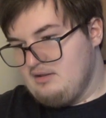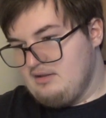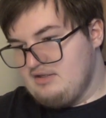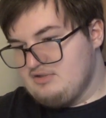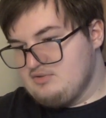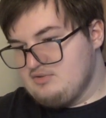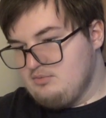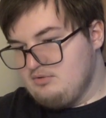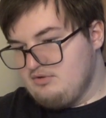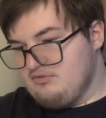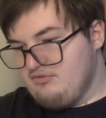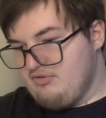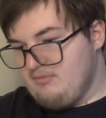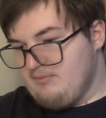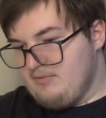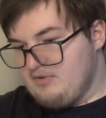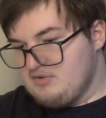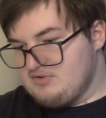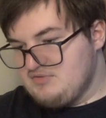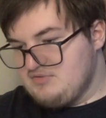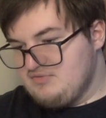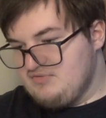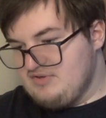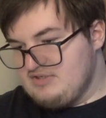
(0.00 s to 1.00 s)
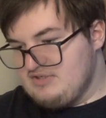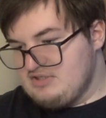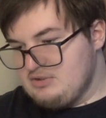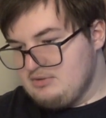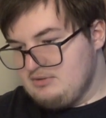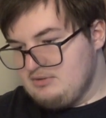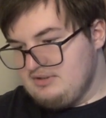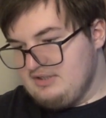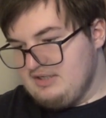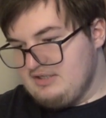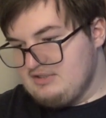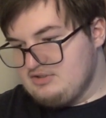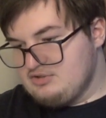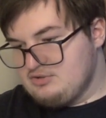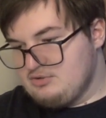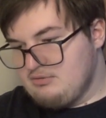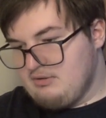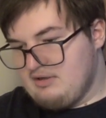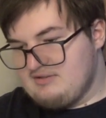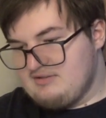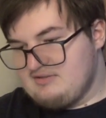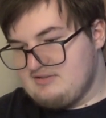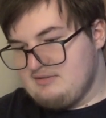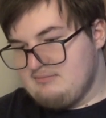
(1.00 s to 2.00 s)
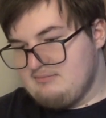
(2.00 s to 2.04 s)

is one of the most visually interesting